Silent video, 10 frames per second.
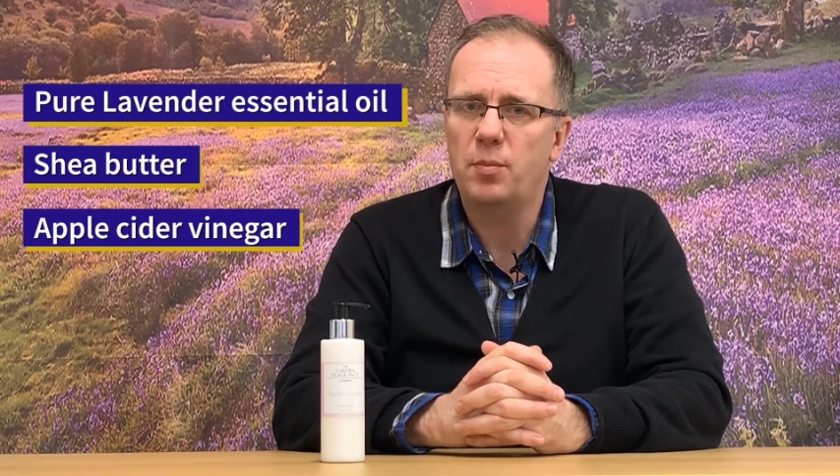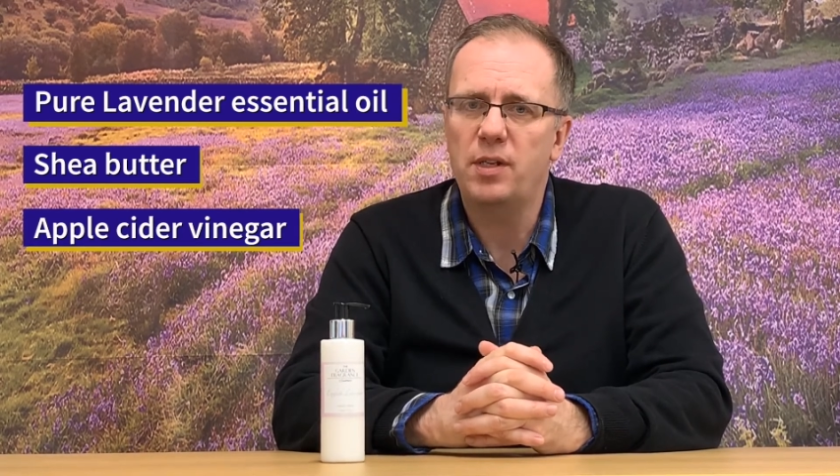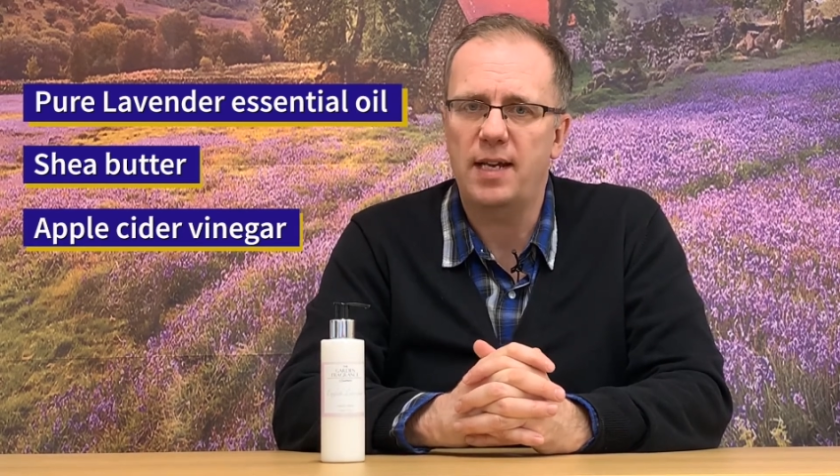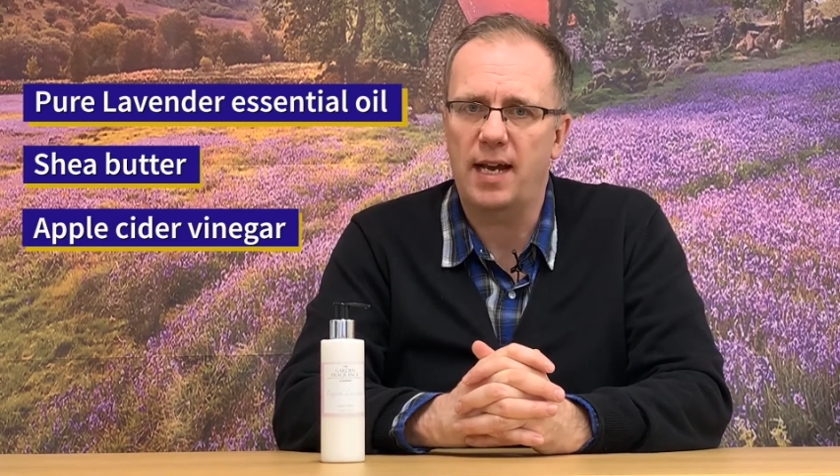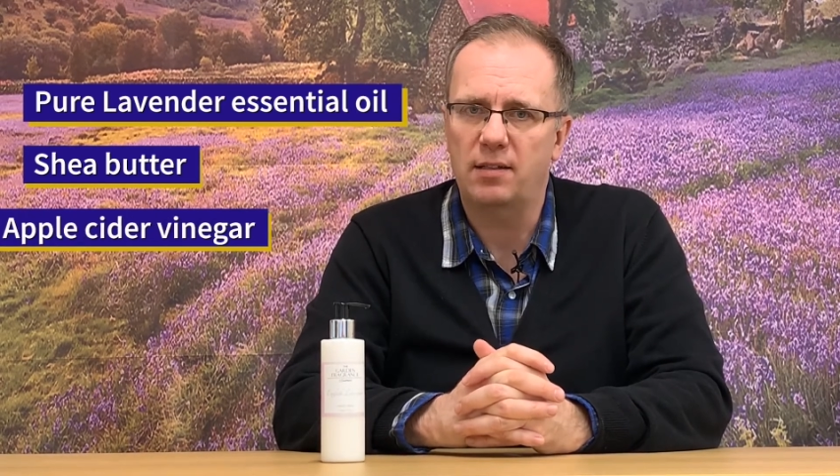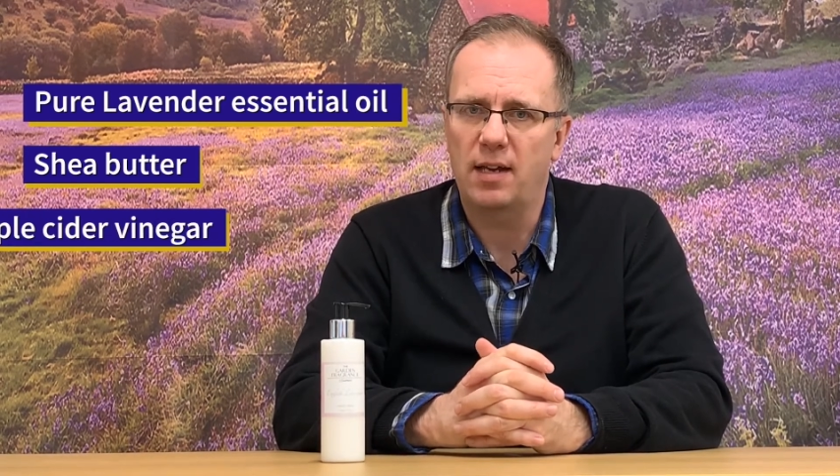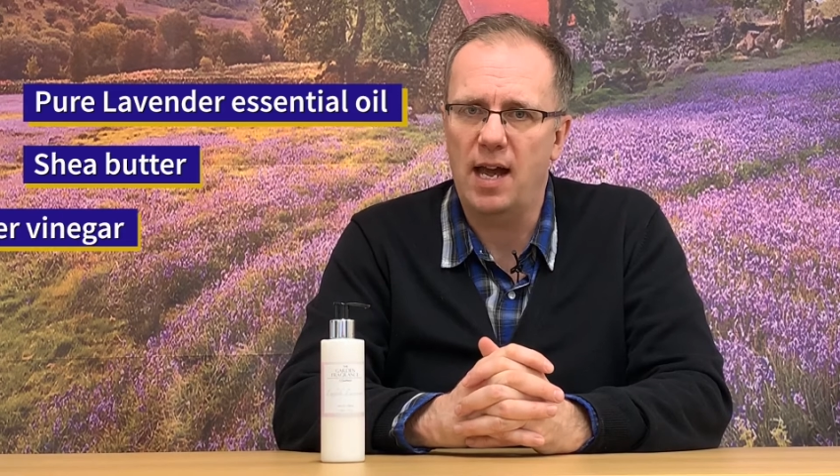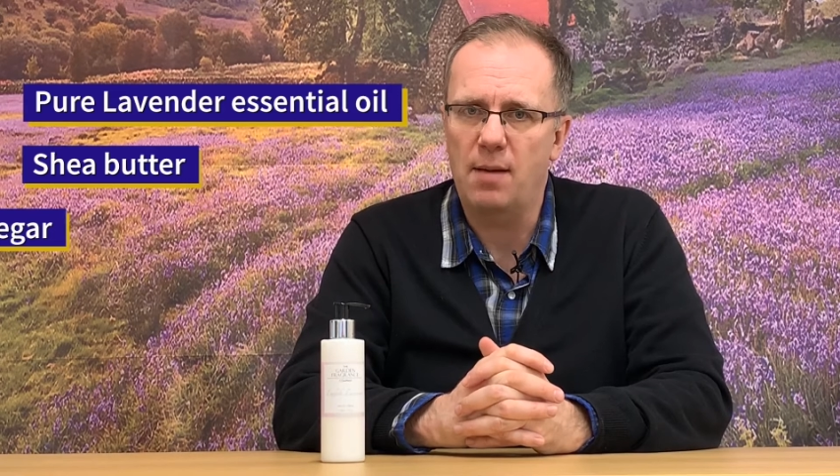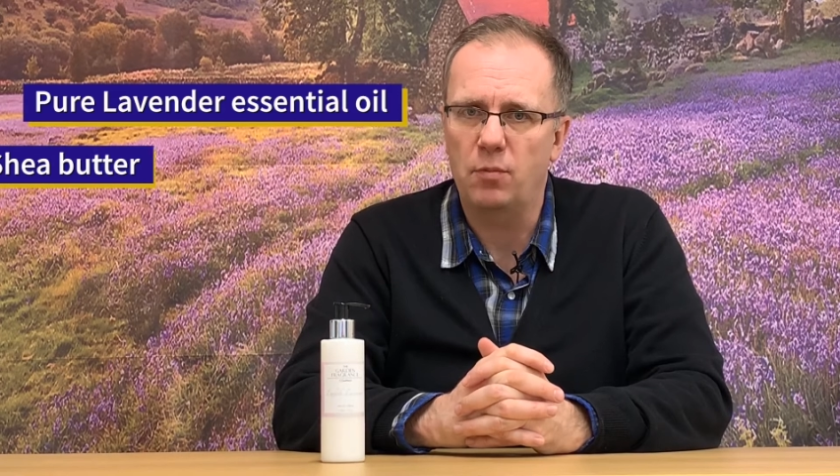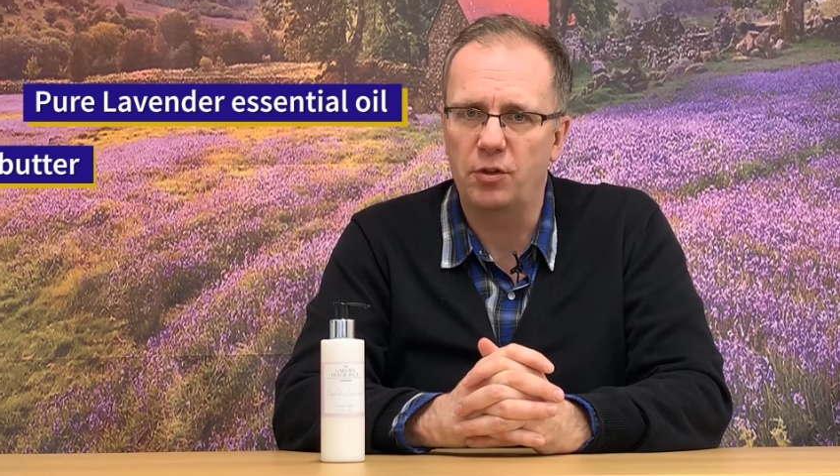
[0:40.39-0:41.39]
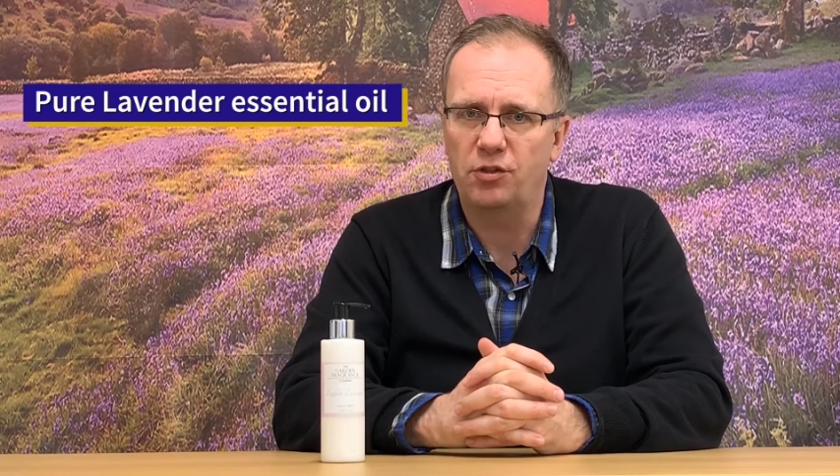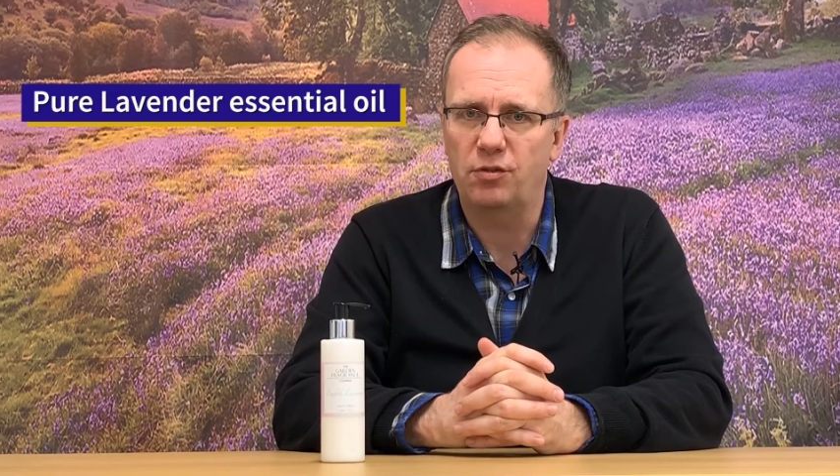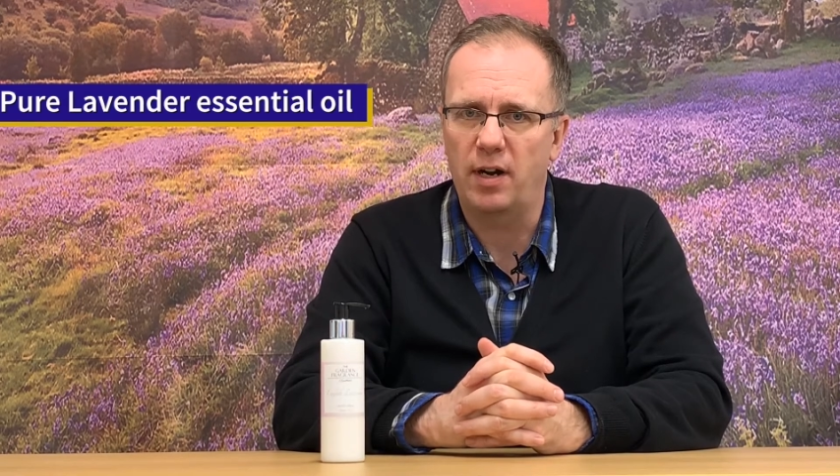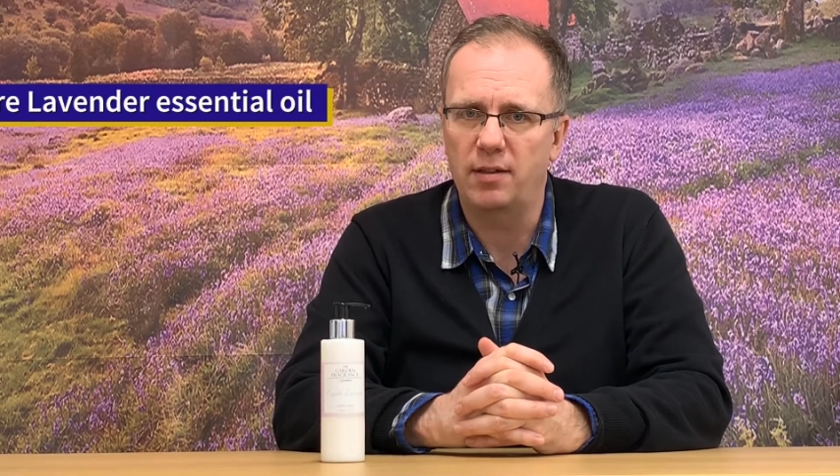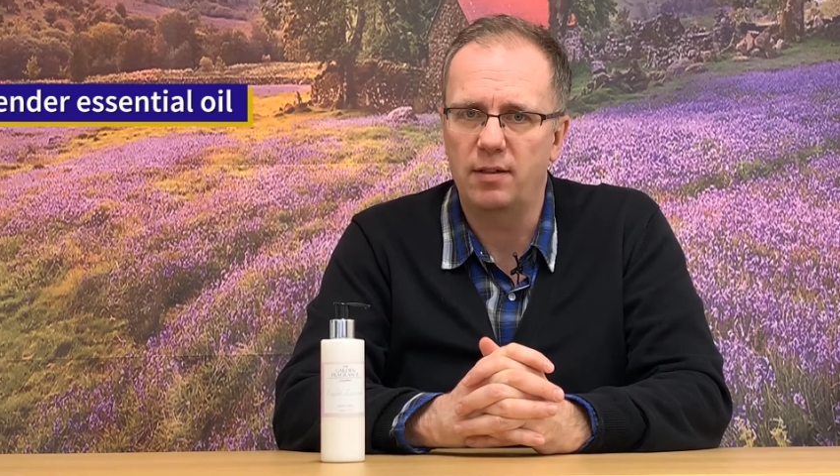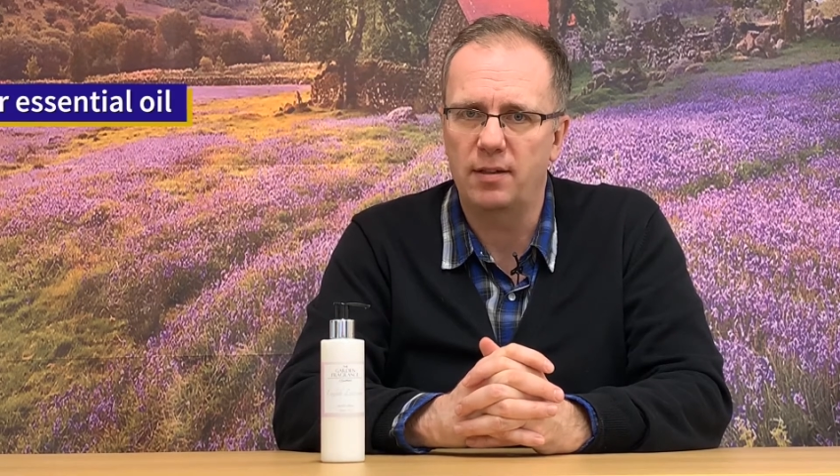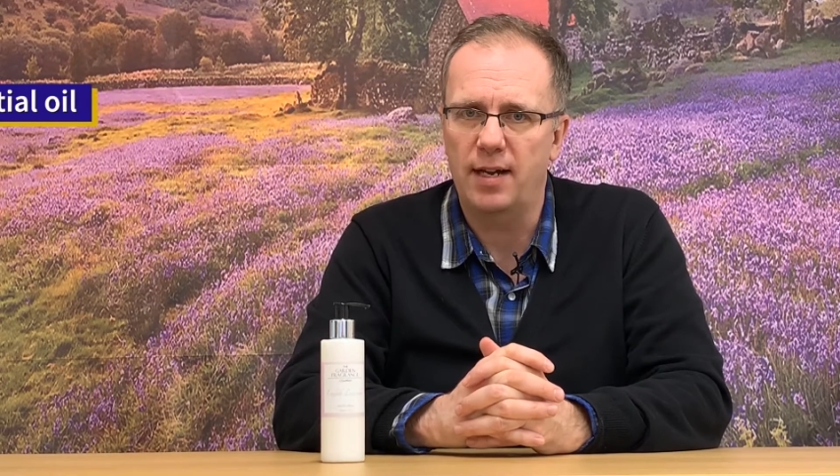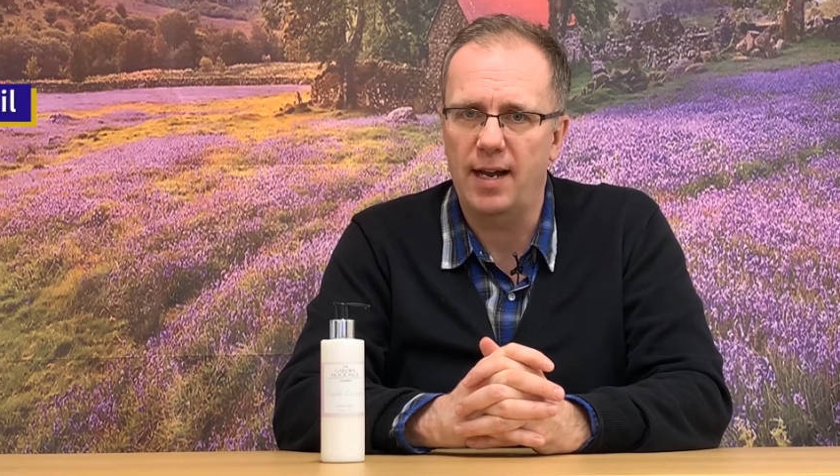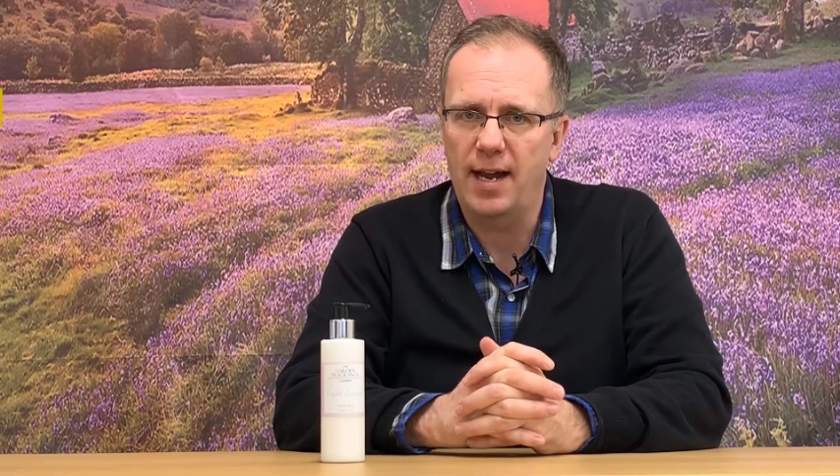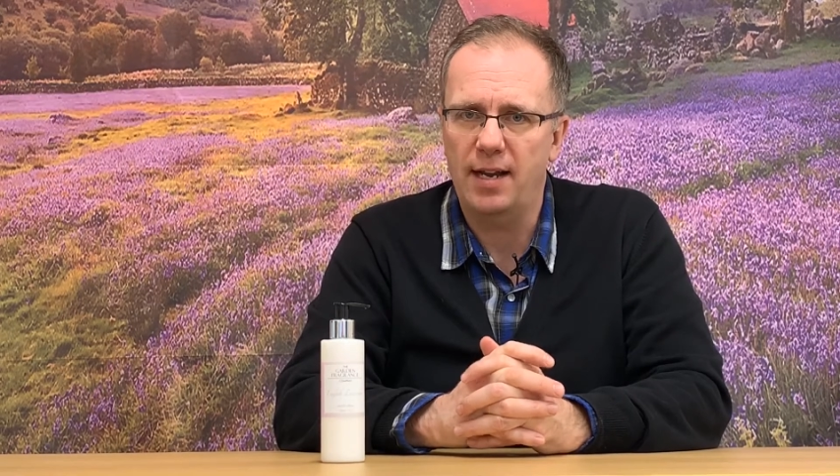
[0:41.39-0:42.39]
protect and moisturise
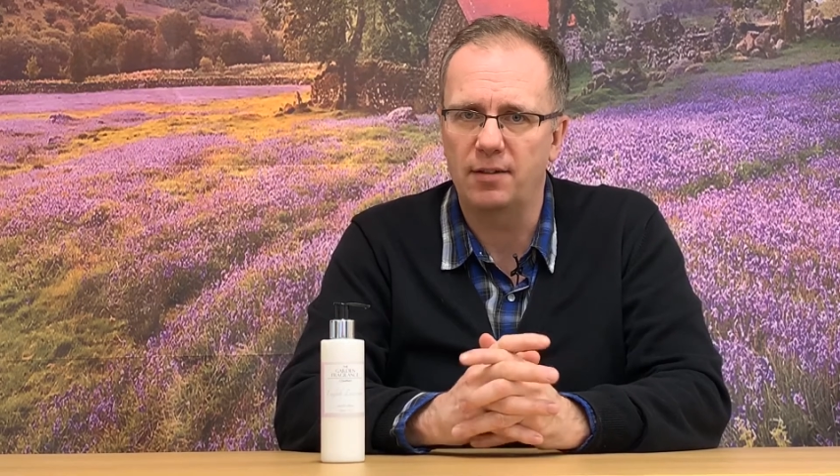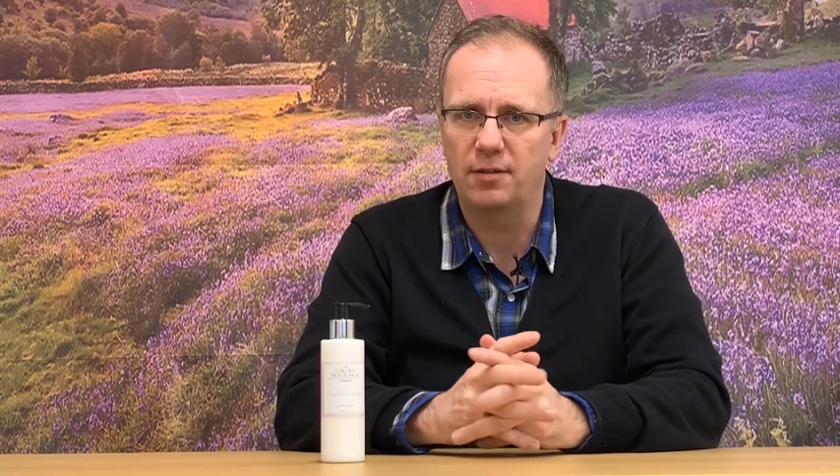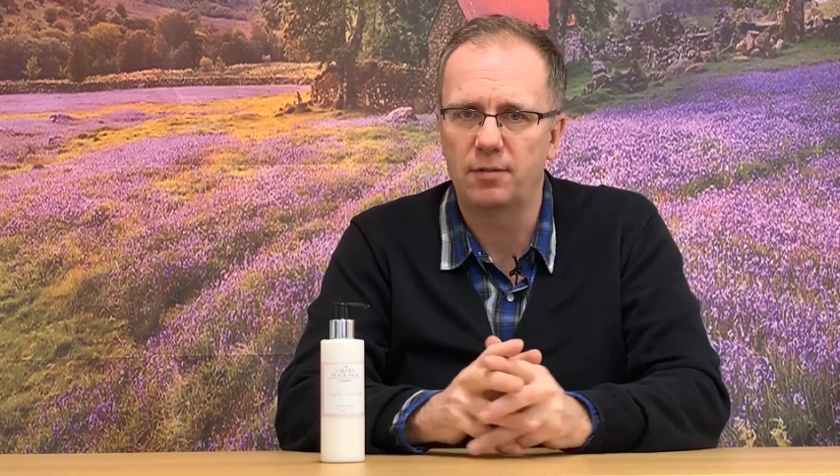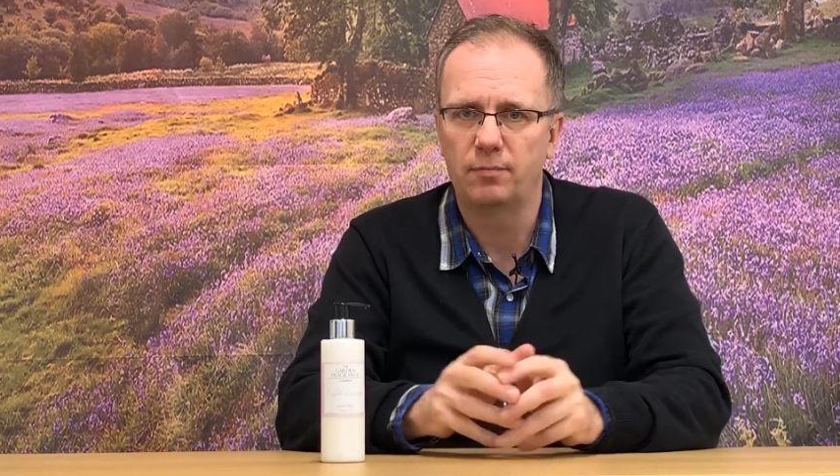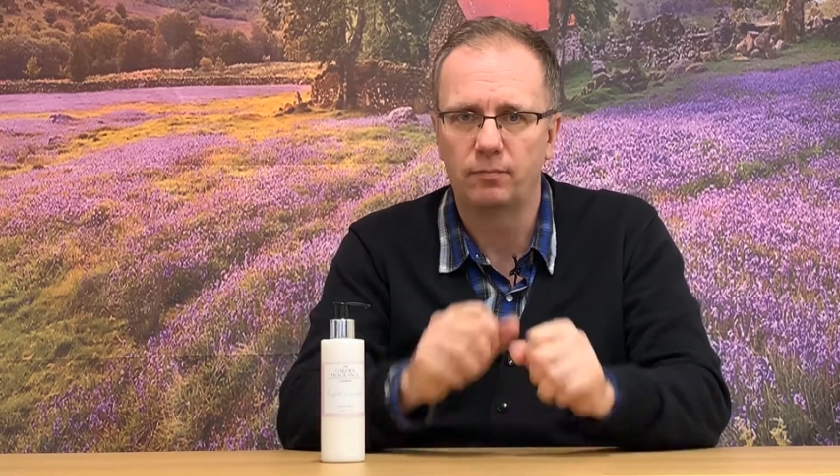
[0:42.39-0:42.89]
the hands.